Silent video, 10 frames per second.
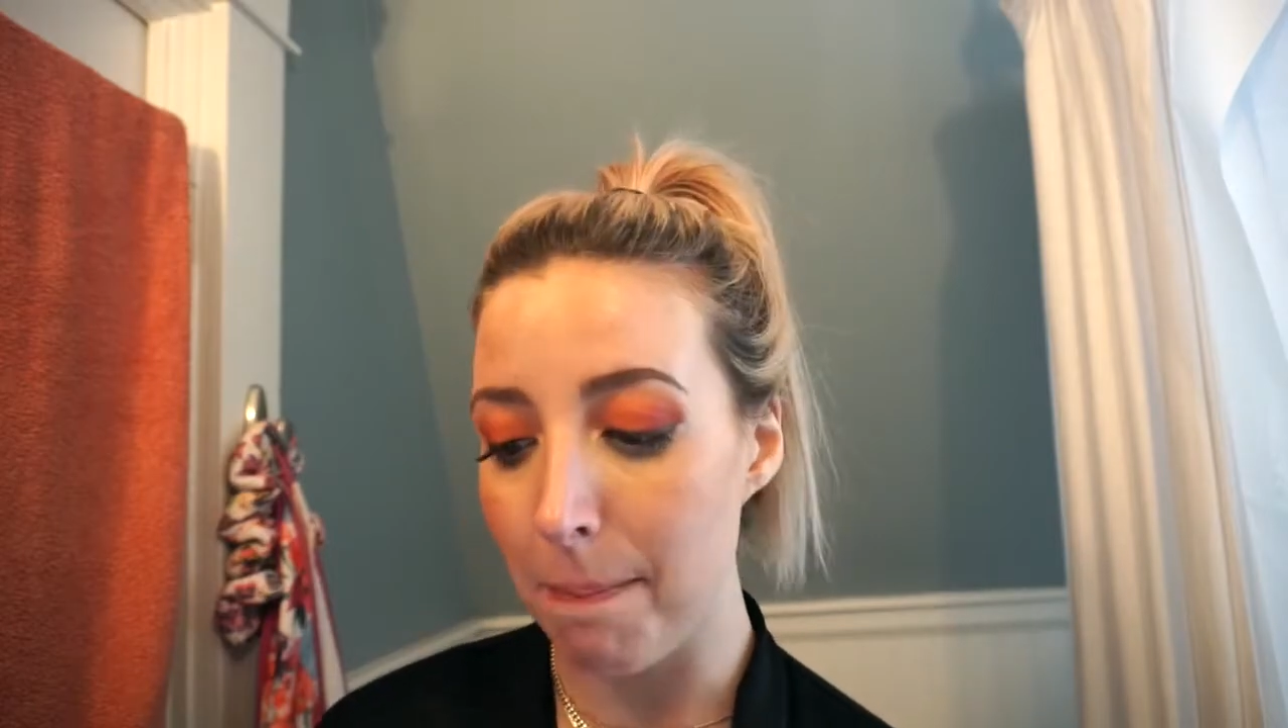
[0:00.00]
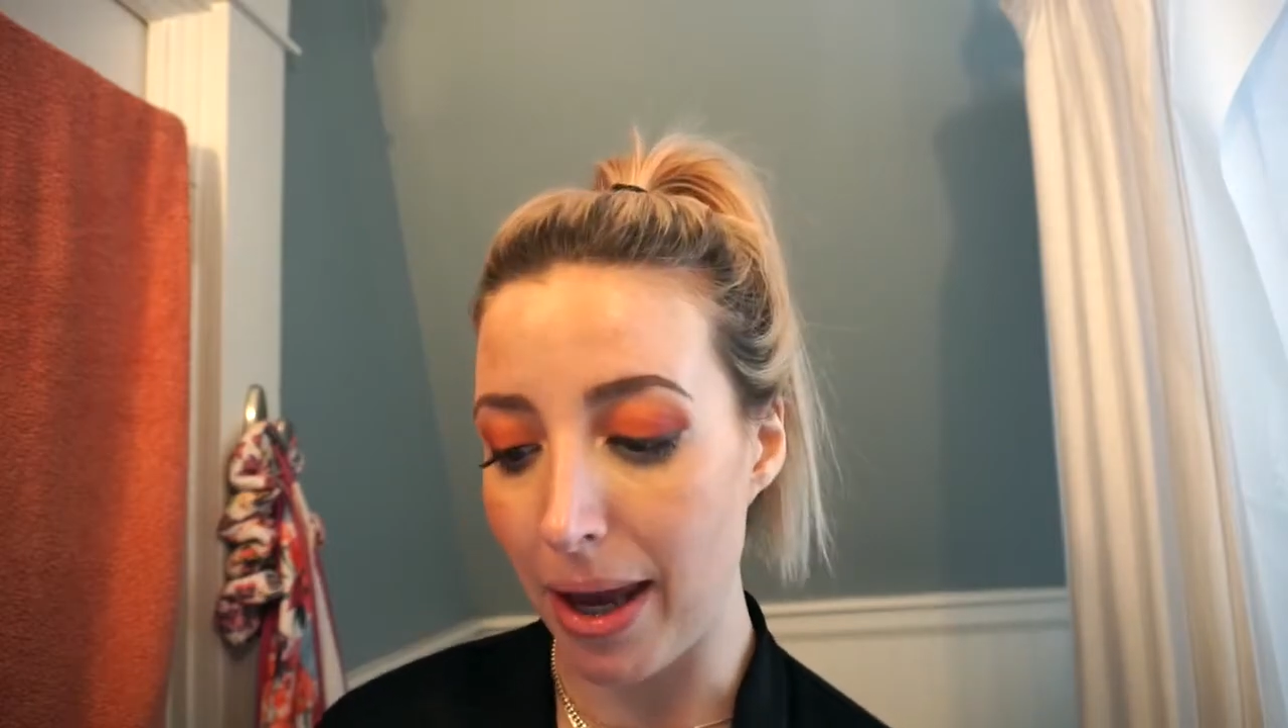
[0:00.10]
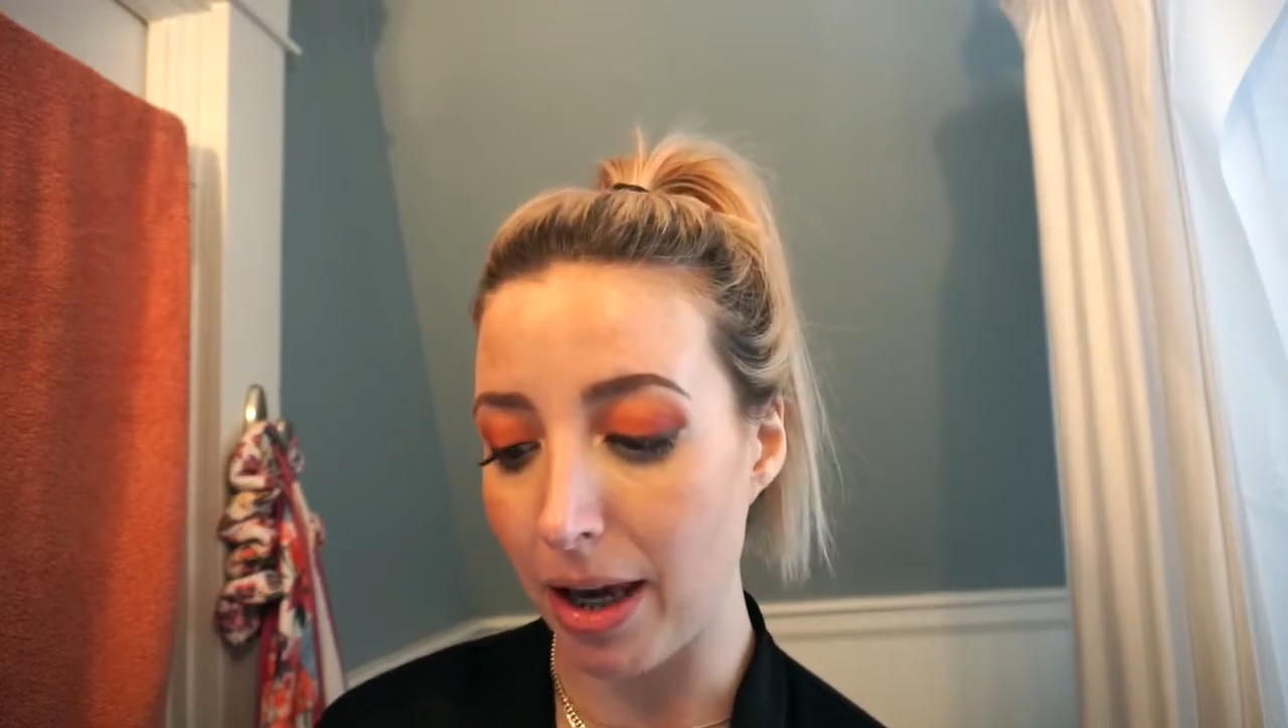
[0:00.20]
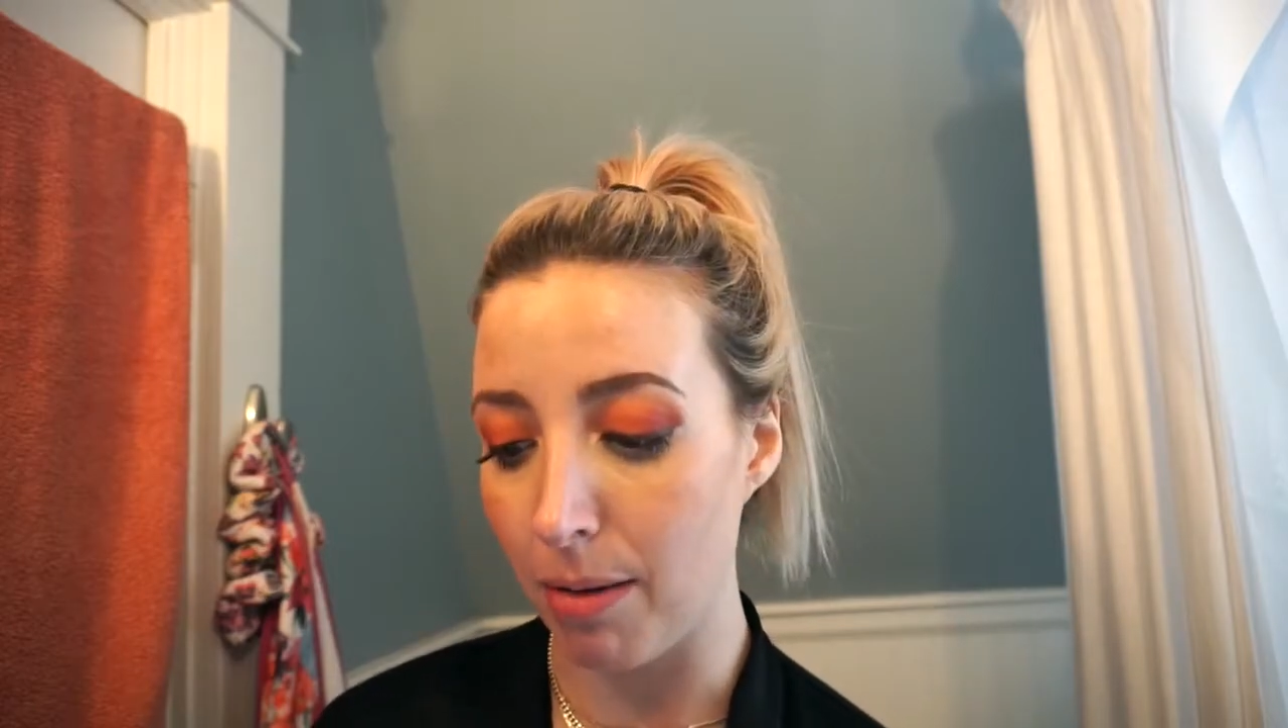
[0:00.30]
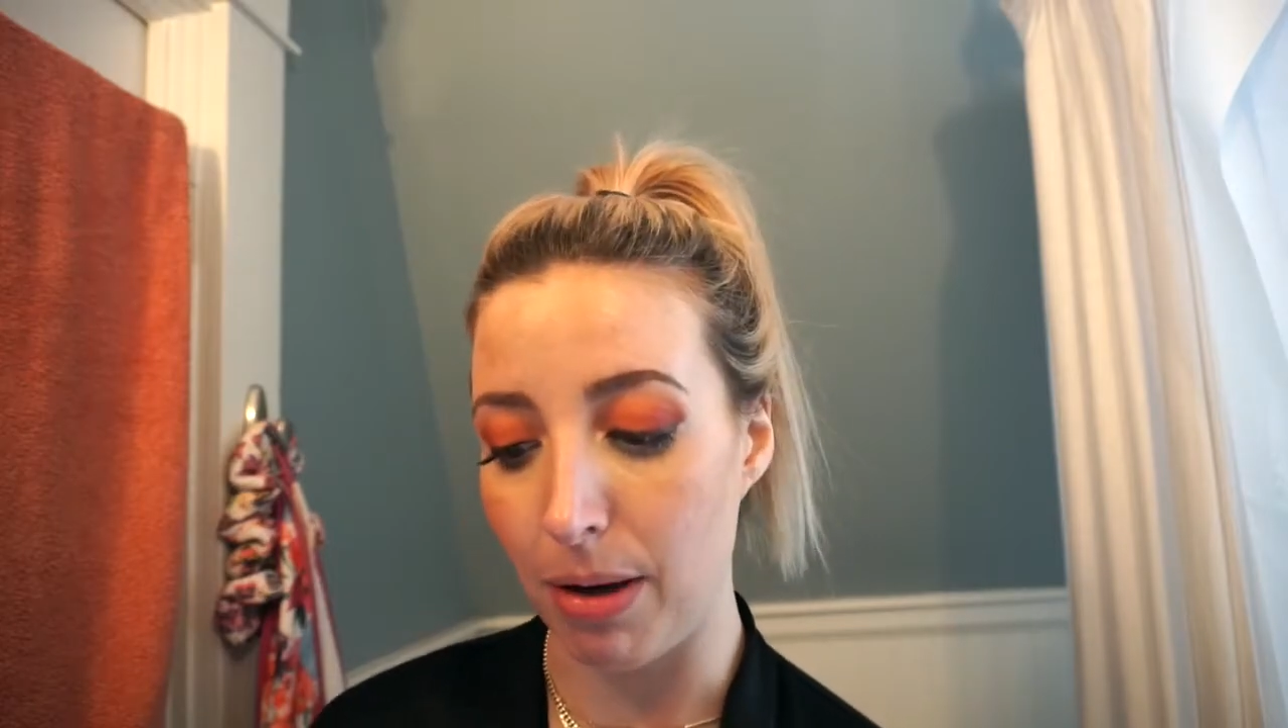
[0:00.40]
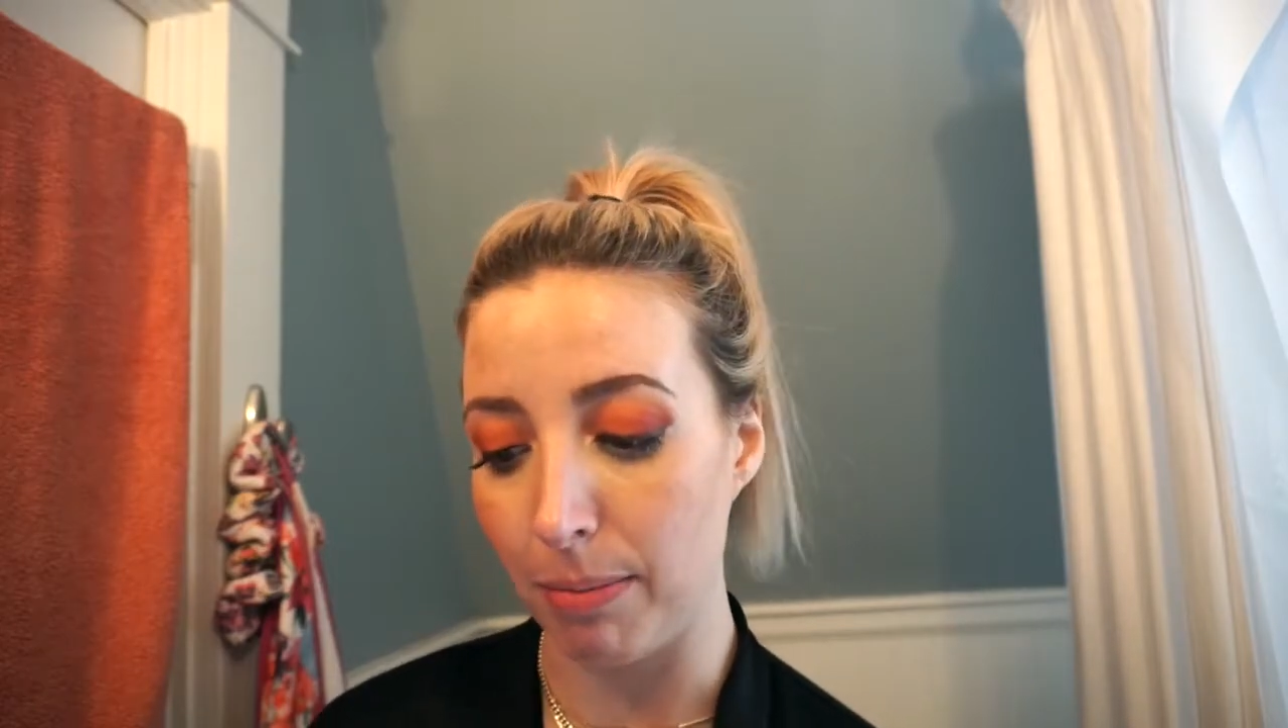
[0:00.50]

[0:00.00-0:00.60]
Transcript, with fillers: makeup